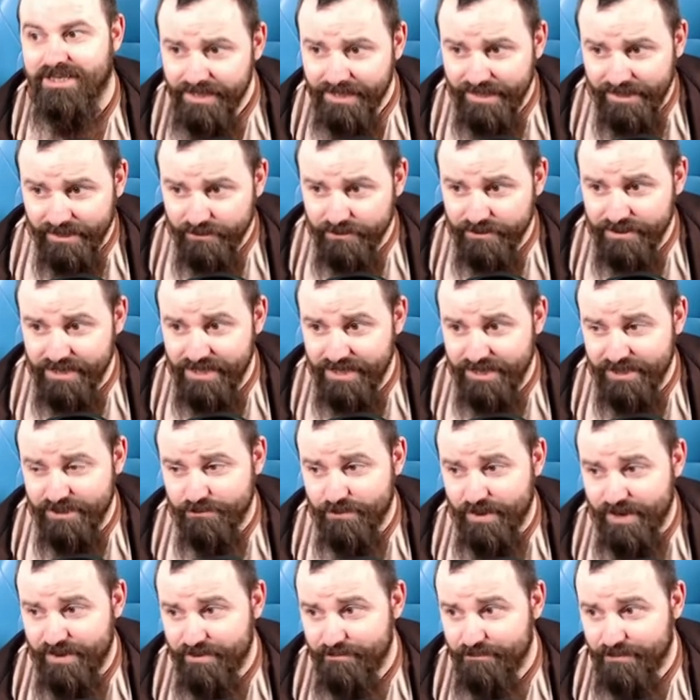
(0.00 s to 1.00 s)
It looks like he's
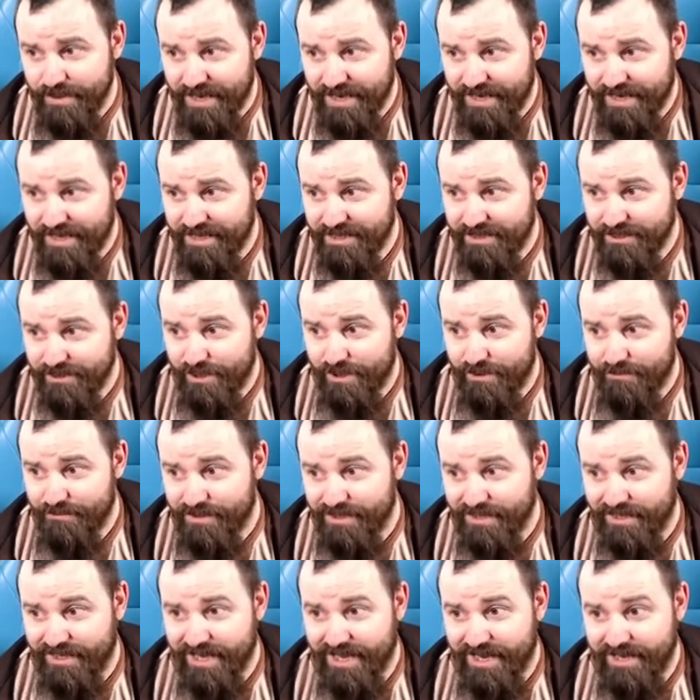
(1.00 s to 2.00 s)
wearing Black Ant armor
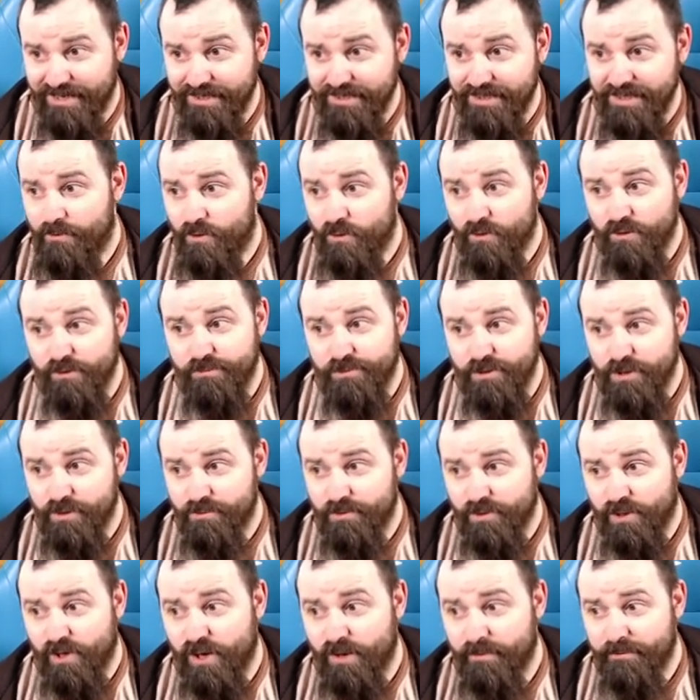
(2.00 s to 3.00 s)
again, or the
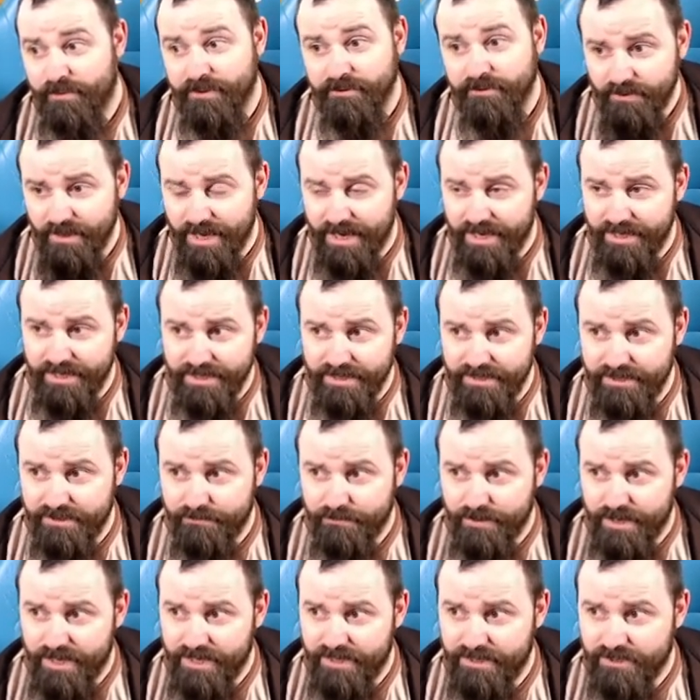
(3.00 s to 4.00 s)
Pupa armor, and he's
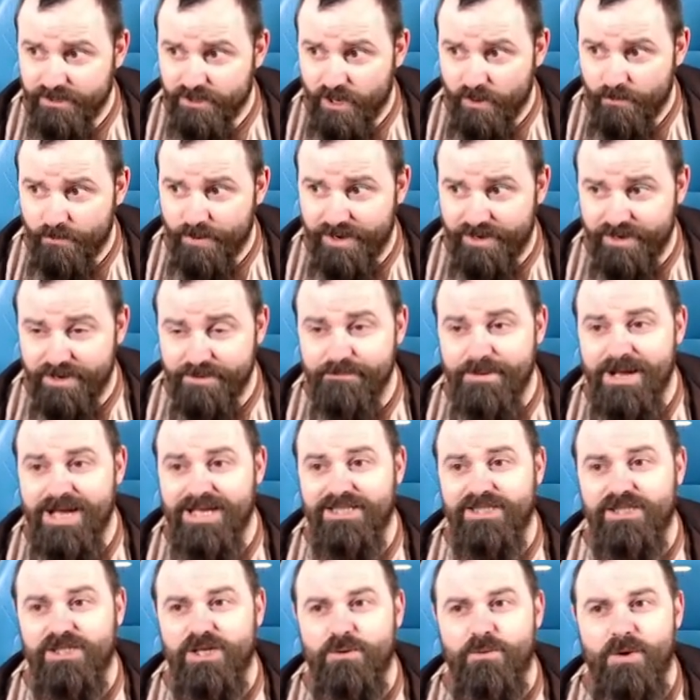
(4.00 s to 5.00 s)
not wearing a
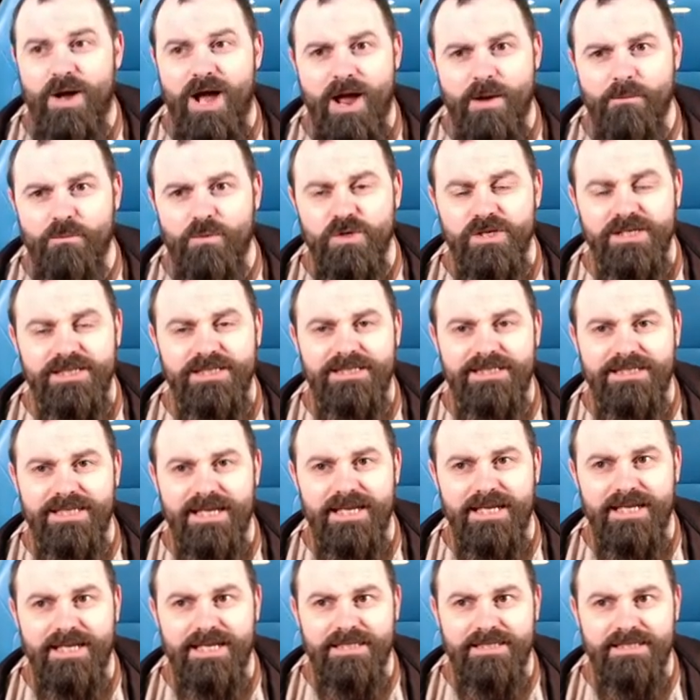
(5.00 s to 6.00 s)
mask. So I wouldn't
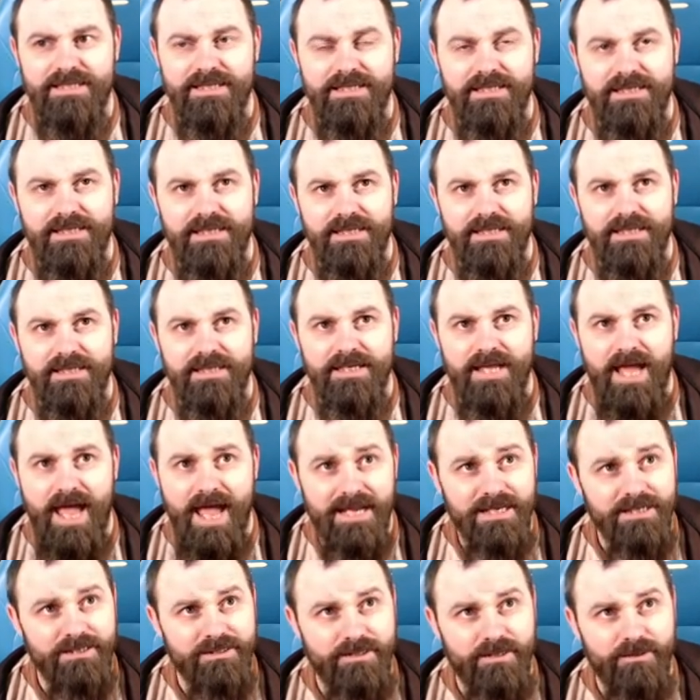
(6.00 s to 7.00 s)
say it's in the
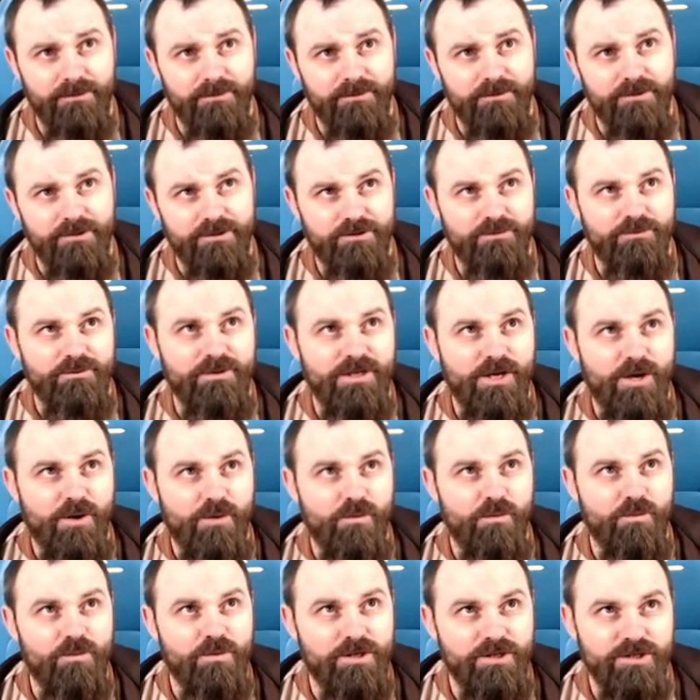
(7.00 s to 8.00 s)
haze zone because we
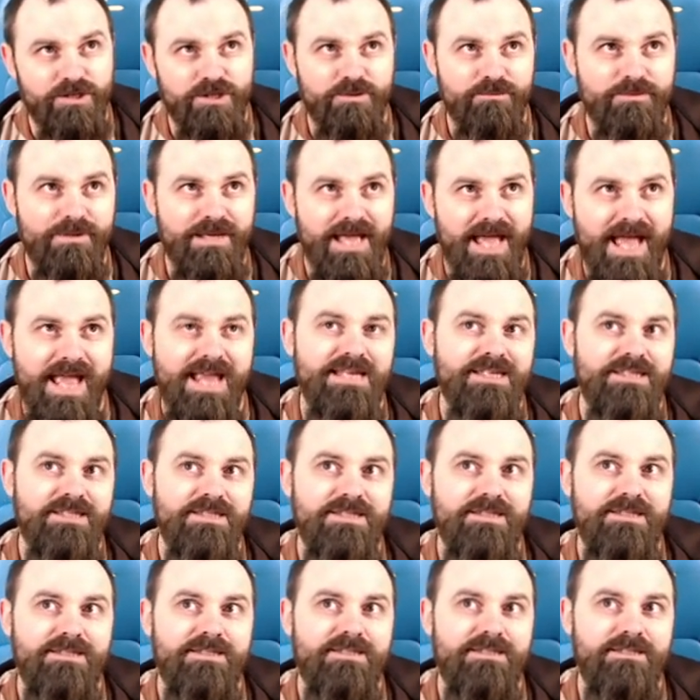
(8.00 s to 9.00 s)
know there's going to be a haze
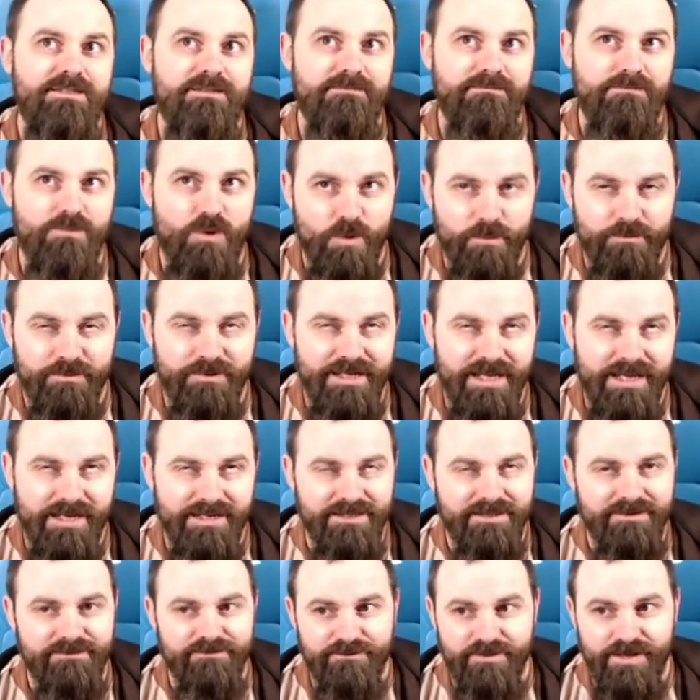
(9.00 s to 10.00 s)
update
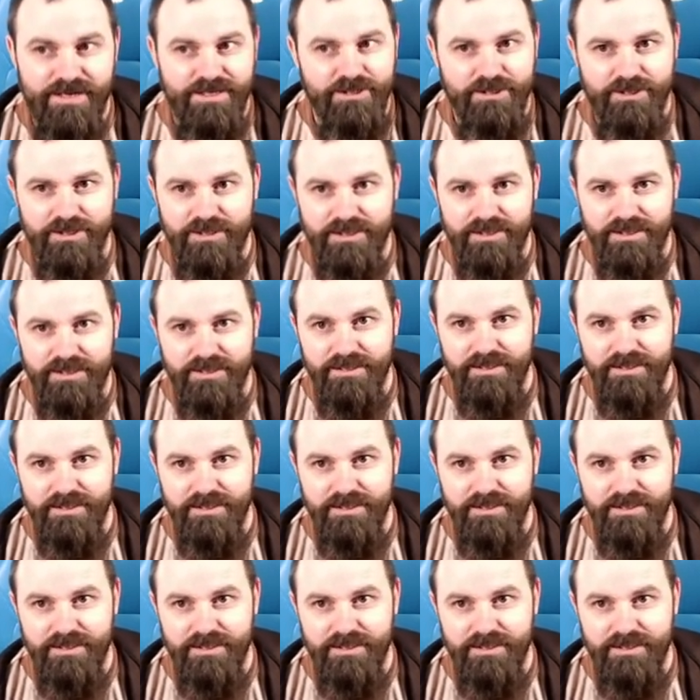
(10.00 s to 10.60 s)
eventually.